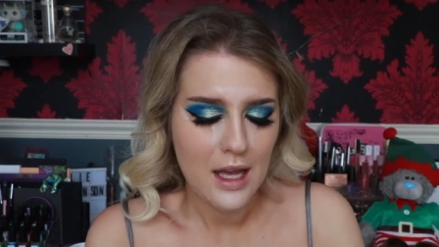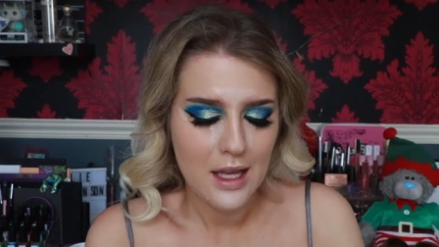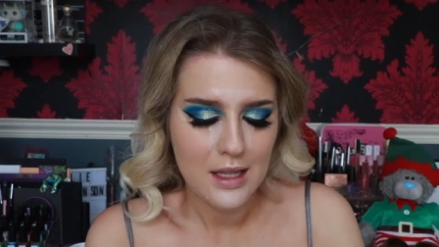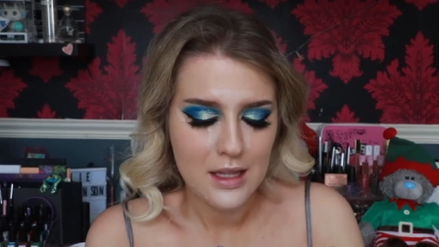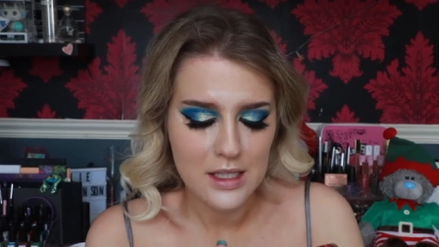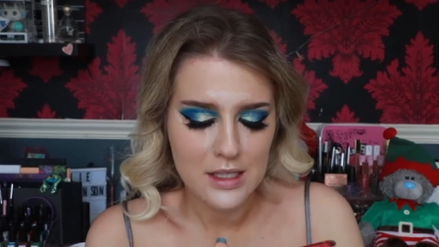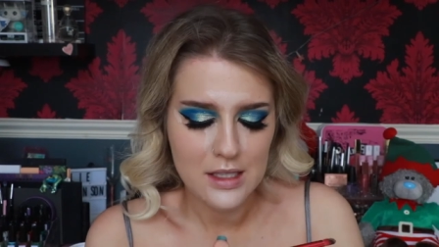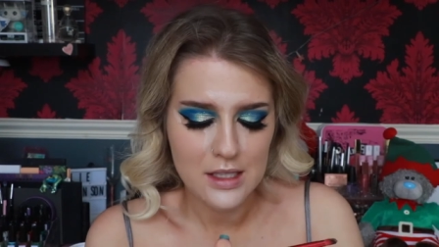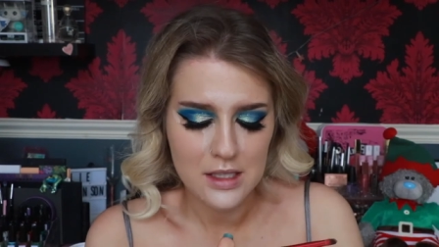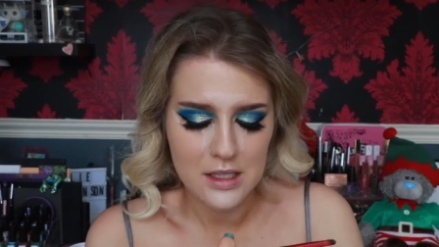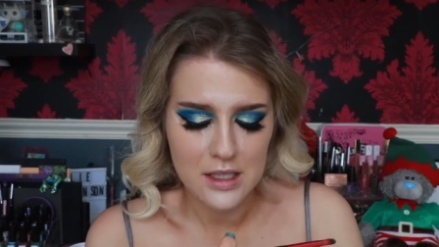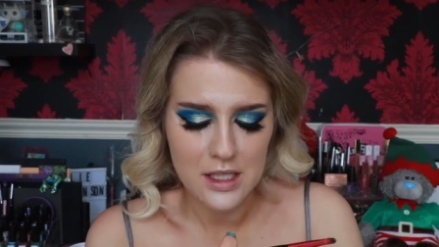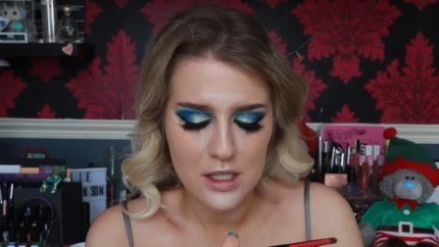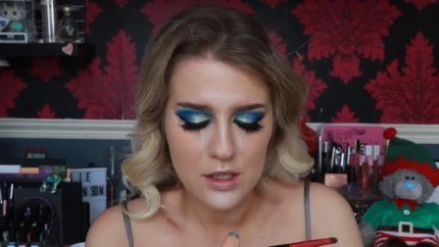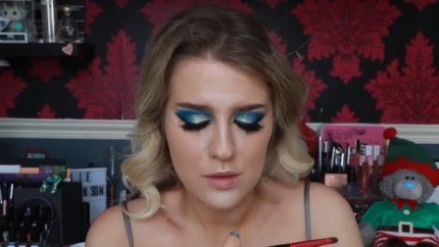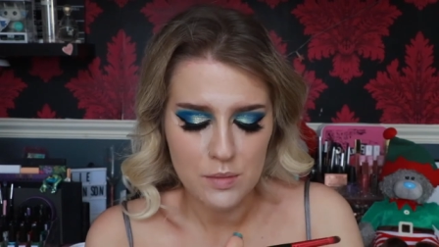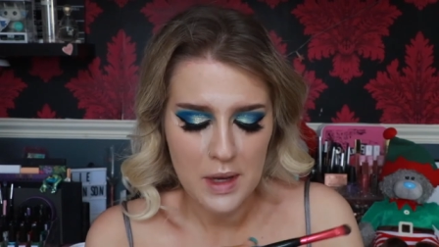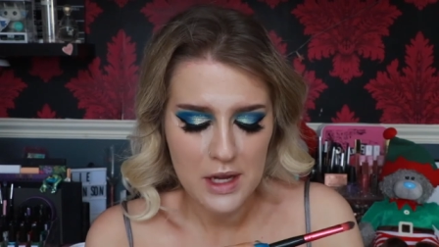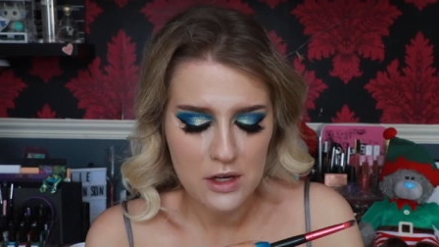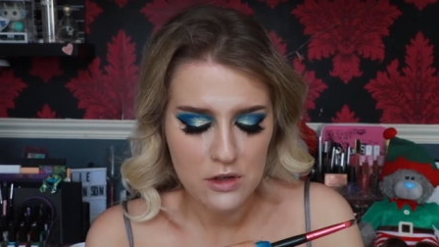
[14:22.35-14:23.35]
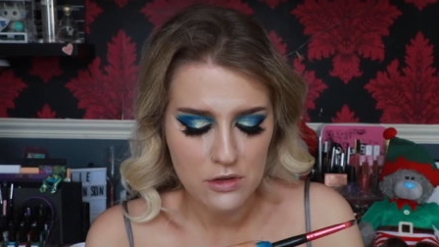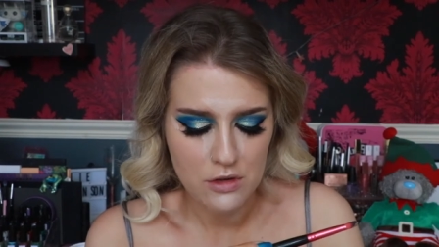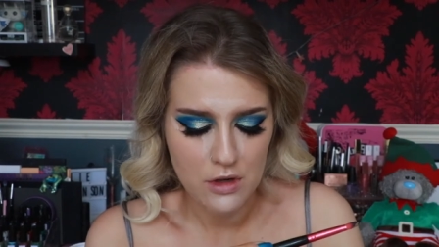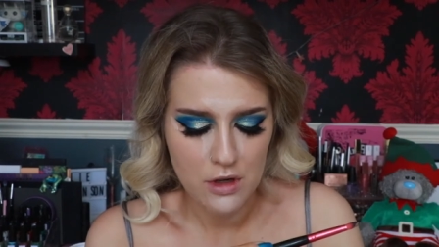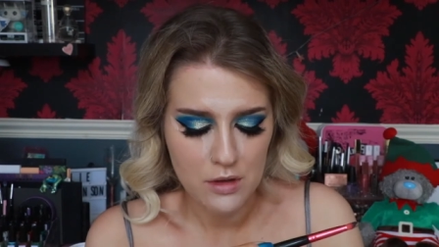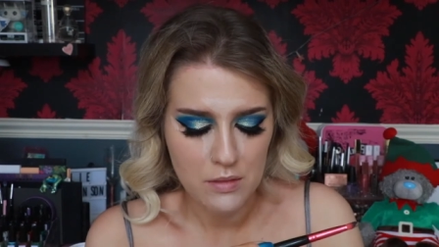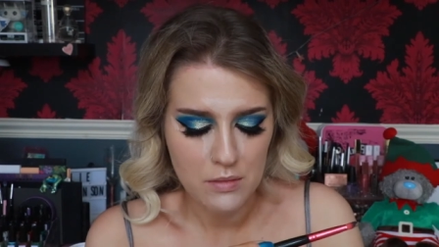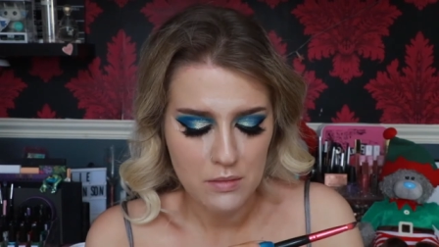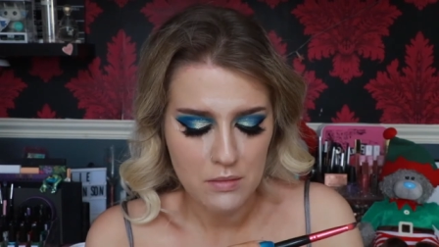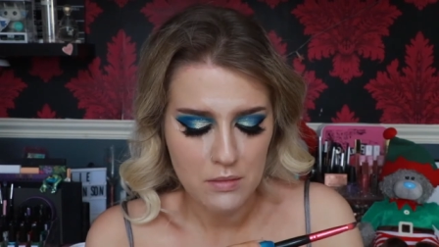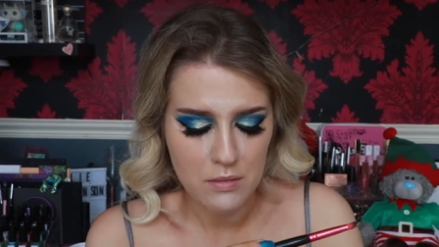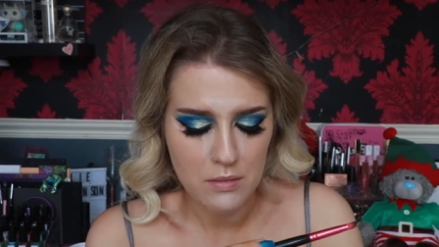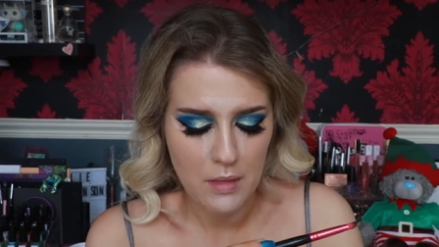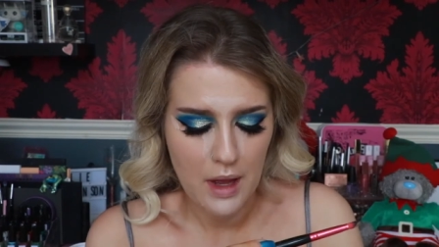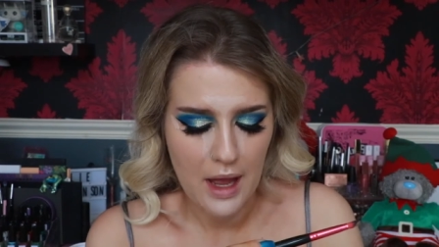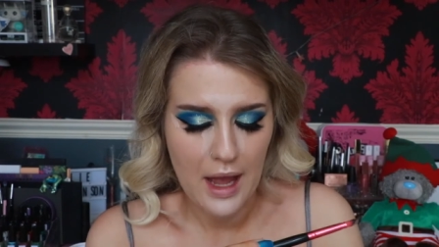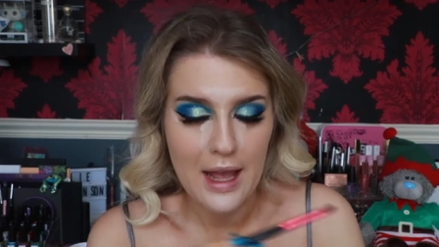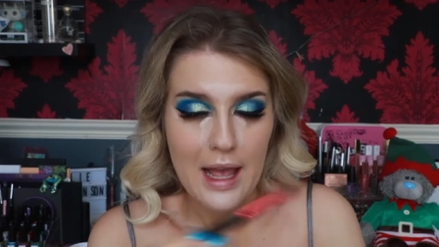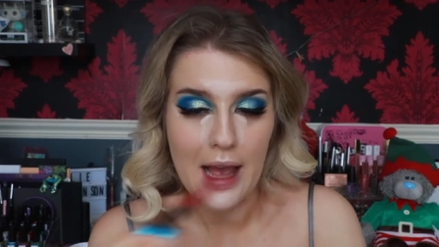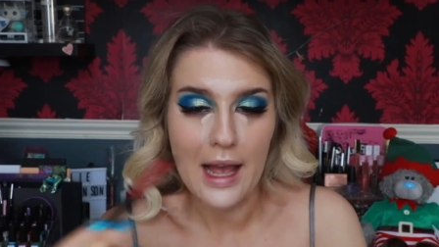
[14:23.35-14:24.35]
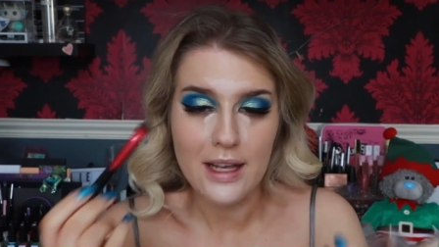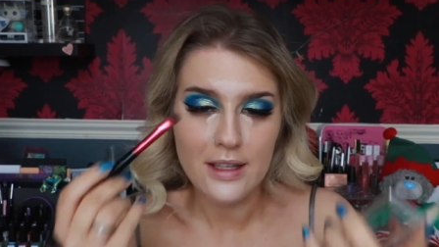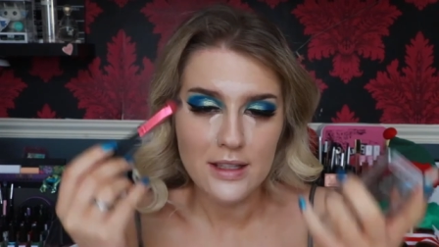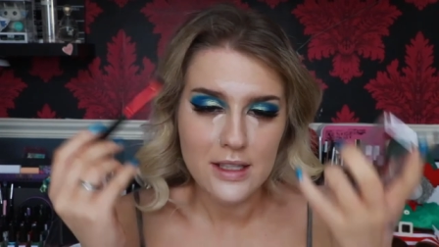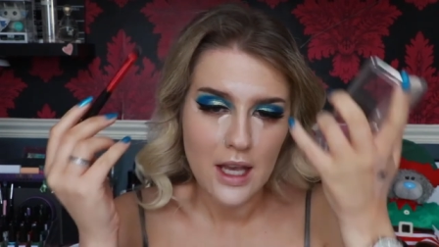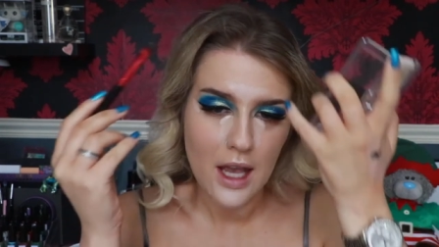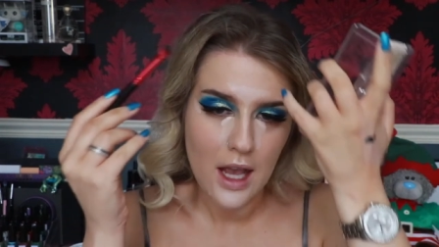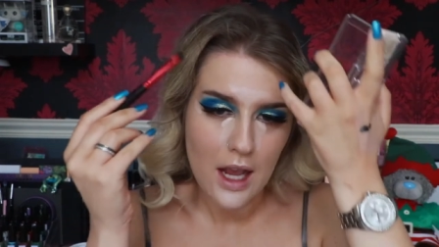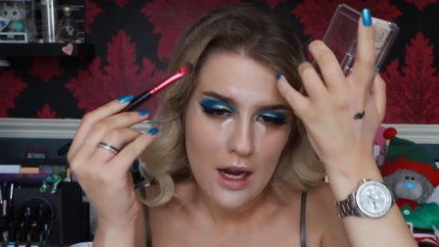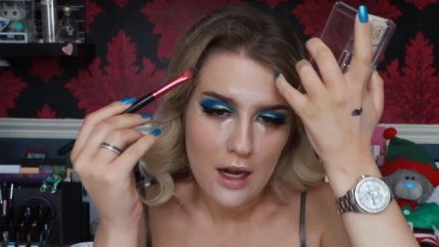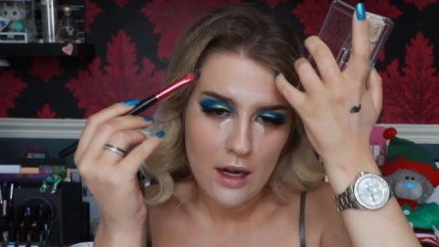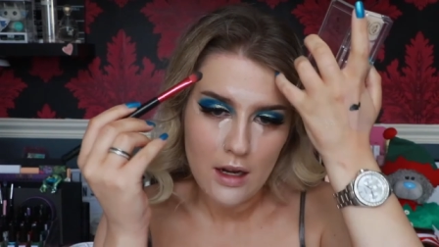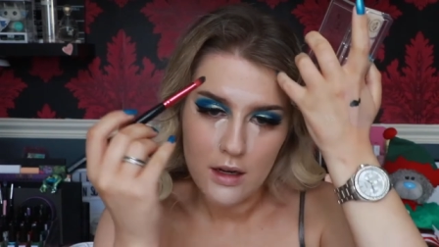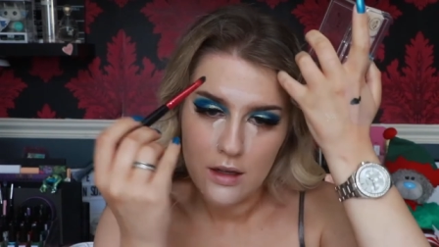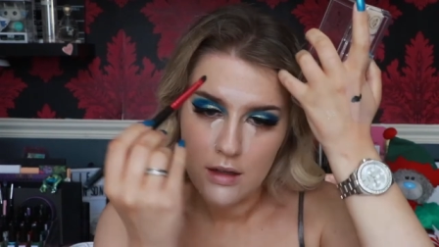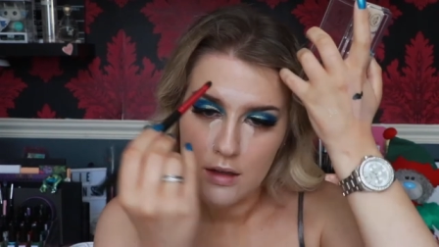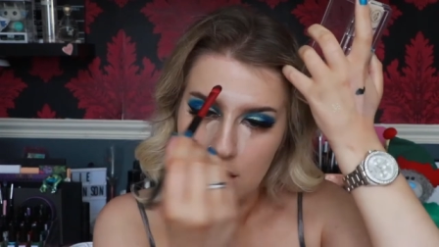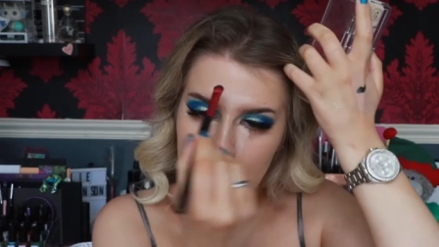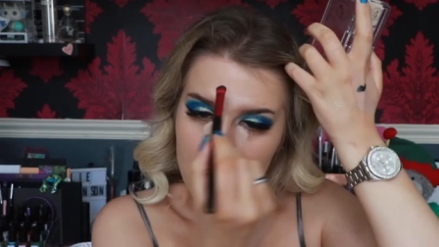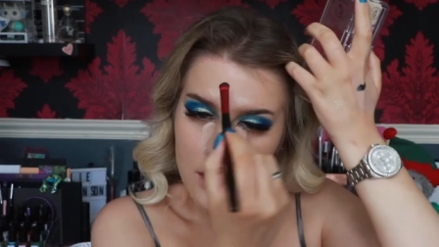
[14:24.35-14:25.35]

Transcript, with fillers: And this is the Spectrum A eighteen.